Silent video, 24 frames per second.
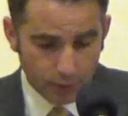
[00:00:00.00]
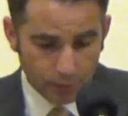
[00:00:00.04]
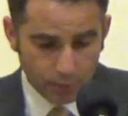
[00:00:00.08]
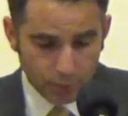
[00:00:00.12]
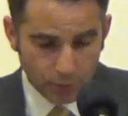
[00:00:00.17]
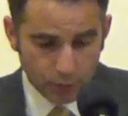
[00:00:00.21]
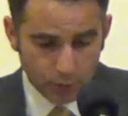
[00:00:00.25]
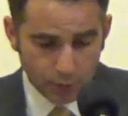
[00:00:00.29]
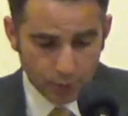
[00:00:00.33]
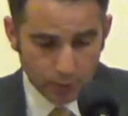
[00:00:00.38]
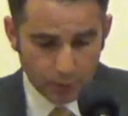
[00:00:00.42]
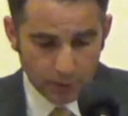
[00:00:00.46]
the
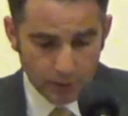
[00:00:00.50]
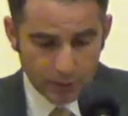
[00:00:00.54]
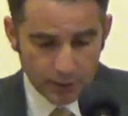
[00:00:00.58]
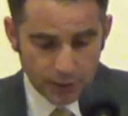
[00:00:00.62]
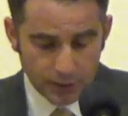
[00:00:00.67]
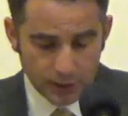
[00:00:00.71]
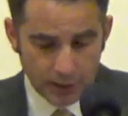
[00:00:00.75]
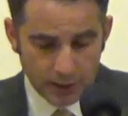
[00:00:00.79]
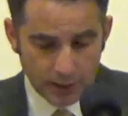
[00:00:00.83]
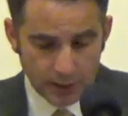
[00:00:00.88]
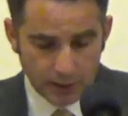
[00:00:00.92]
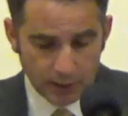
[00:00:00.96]
poor in
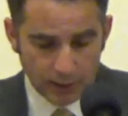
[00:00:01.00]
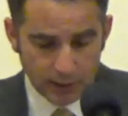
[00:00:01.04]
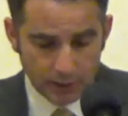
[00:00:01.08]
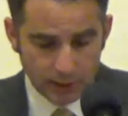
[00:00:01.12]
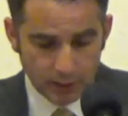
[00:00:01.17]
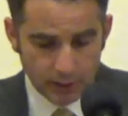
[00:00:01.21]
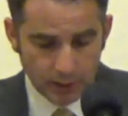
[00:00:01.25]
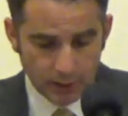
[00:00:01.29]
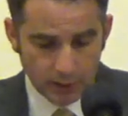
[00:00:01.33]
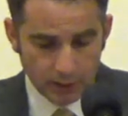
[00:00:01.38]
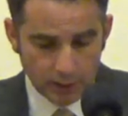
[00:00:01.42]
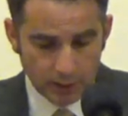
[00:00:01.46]

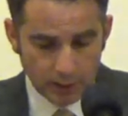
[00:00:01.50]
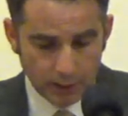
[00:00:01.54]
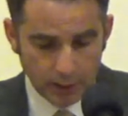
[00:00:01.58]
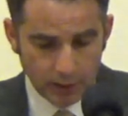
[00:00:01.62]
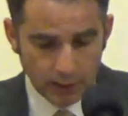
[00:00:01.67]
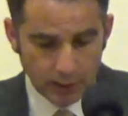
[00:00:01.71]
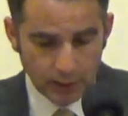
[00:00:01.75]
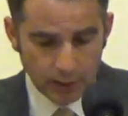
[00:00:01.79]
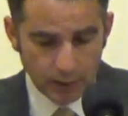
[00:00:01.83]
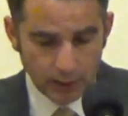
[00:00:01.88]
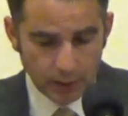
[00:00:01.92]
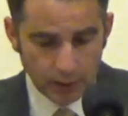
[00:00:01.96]
secret.
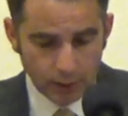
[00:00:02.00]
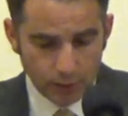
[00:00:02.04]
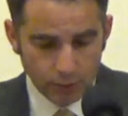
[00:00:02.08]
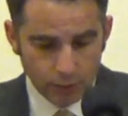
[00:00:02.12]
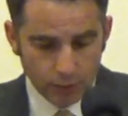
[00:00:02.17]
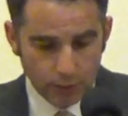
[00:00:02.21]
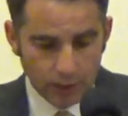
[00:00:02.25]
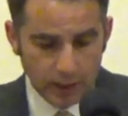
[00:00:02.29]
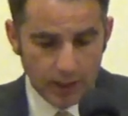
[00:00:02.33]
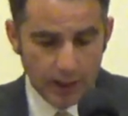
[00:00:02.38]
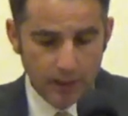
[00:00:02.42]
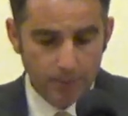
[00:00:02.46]
You
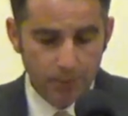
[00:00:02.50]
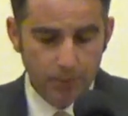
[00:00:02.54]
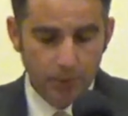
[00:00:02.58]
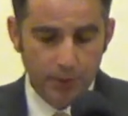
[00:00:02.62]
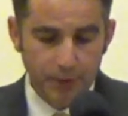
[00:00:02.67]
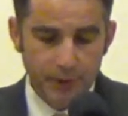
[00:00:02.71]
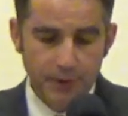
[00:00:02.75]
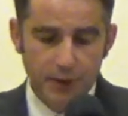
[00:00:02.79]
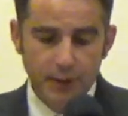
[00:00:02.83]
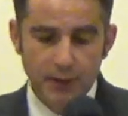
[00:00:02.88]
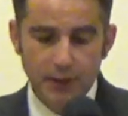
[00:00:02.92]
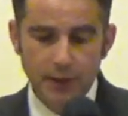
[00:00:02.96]

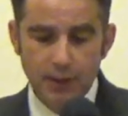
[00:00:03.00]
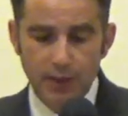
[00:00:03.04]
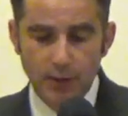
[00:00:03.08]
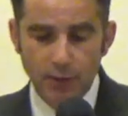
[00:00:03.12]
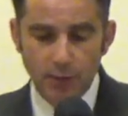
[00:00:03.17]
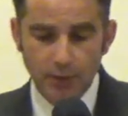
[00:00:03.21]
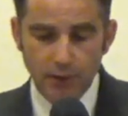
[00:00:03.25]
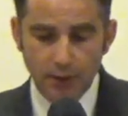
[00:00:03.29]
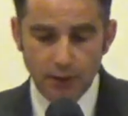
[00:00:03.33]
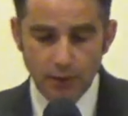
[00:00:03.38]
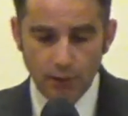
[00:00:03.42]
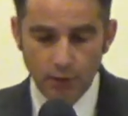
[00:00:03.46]
trampled the sea
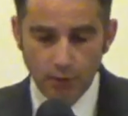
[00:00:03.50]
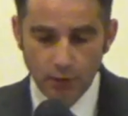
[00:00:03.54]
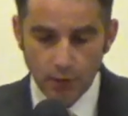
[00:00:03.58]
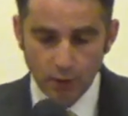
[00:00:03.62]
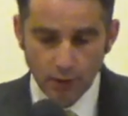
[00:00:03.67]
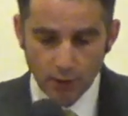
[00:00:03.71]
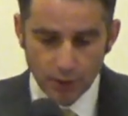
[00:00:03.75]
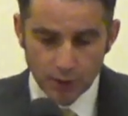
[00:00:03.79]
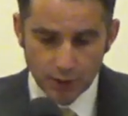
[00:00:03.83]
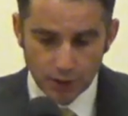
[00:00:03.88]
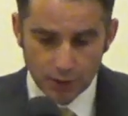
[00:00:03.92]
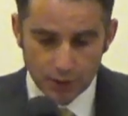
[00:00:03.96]
with your
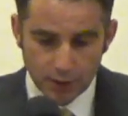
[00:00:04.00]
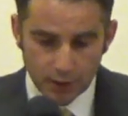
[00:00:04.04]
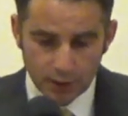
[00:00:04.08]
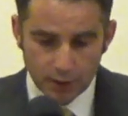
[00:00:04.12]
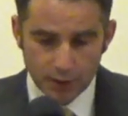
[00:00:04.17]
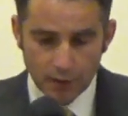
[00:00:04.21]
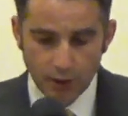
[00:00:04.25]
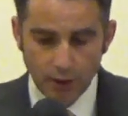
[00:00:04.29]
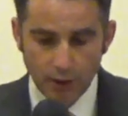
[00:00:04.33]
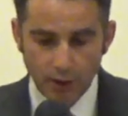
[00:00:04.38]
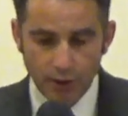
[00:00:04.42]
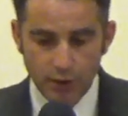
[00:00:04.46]
horses, the
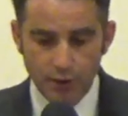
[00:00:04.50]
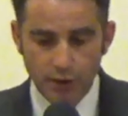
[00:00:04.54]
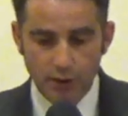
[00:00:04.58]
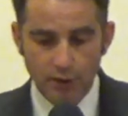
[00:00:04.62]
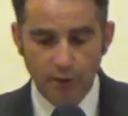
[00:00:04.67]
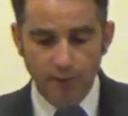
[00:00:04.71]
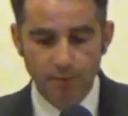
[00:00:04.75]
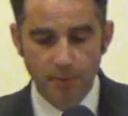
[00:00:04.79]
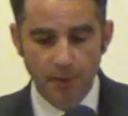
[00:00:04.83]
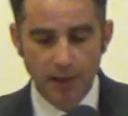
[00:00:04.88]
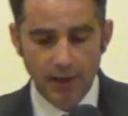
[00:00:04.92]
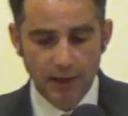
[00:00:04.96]
surging
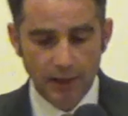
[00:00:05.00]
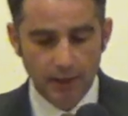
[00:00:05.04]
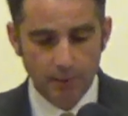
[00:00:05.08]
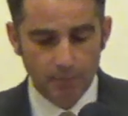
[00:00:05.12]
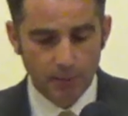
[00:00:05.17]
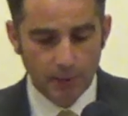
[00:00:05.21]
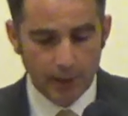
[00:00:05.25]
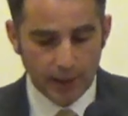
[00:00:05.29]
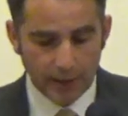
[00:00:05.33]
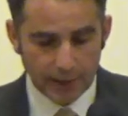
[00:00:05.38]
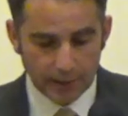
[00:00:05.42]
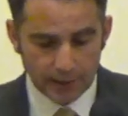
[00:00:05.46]
of
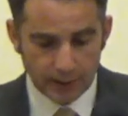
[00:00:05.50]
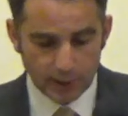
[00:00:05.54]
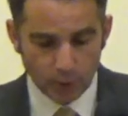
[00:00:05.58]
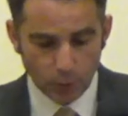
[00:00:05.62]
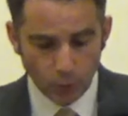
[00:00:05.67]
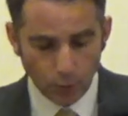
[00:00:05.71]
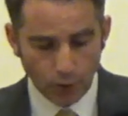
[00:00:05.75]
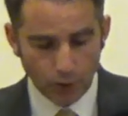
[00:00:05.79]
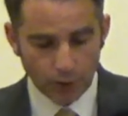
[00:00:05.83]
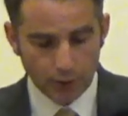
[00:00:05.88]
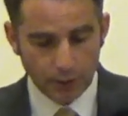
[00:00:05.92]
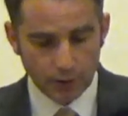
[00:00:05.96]
mighty
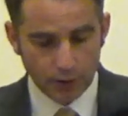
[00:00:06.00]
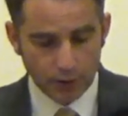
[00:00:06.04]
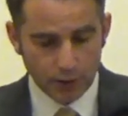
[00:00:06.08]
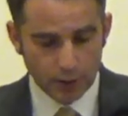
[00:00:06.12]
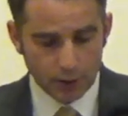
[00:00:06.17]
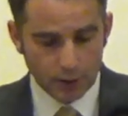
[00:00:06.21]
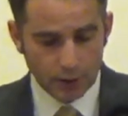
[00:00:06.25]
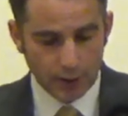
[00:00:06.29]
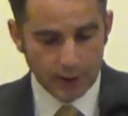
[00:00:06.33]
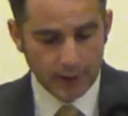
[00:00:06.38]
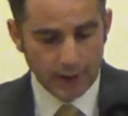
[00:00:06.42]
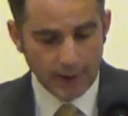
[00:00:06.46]

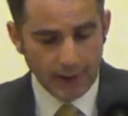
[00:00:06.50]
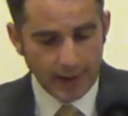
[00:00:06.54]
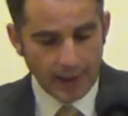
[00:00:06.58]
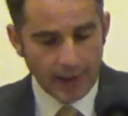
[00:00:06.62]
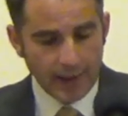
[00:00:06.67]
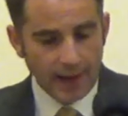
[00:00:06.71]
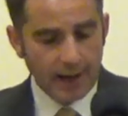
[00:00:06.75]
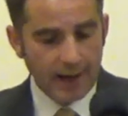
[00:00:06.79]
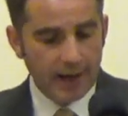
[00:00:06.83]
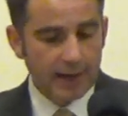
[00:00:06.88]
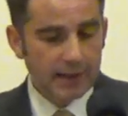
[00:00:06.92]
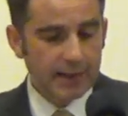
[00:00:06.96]
waters.
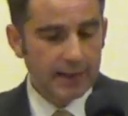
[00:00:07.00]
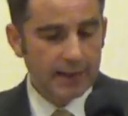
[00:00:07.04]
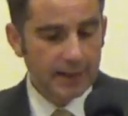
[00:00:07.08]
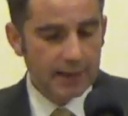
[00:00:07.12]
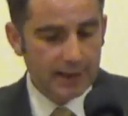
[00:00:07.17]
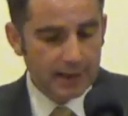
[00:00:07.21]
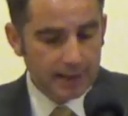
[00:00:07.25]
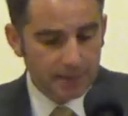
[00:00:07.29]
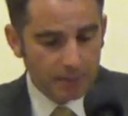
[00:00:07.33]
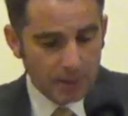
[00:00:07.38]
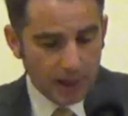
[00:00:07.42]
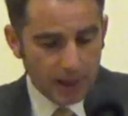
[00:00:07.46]
I
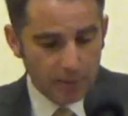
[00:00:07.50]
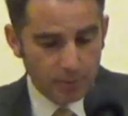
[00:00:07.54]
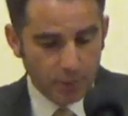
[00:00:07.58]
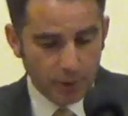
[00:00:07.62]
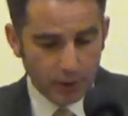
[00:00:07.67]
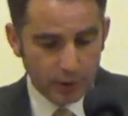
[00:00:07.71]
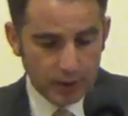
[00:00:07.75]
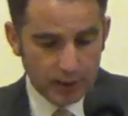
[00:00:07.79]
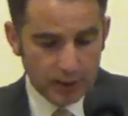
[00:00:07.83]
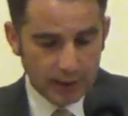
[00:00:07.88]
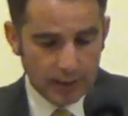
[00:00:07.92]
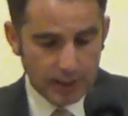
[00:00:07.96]
hear, my
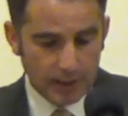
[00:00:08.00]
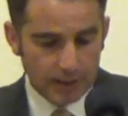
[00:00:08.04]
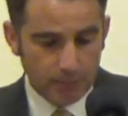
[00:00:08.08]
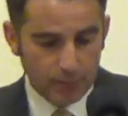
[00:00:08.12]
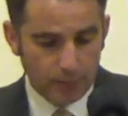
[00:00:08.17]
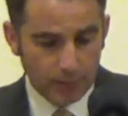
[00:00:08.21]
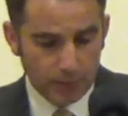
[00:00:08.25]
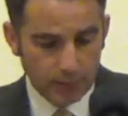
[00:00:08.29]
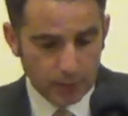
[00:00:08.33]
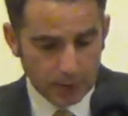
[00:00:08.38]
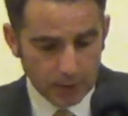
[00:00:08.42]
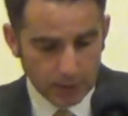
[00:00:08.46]
body
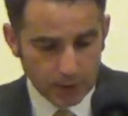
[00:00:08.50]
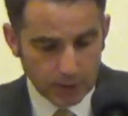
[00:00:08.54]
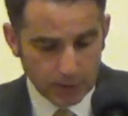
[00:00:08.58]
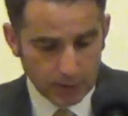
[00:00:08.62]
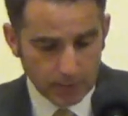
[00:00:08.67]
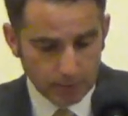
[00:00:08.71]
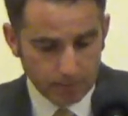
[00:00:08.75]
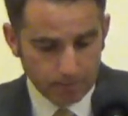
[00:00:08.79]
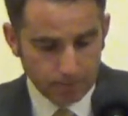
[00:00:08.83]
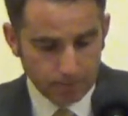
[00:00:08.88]
trembles.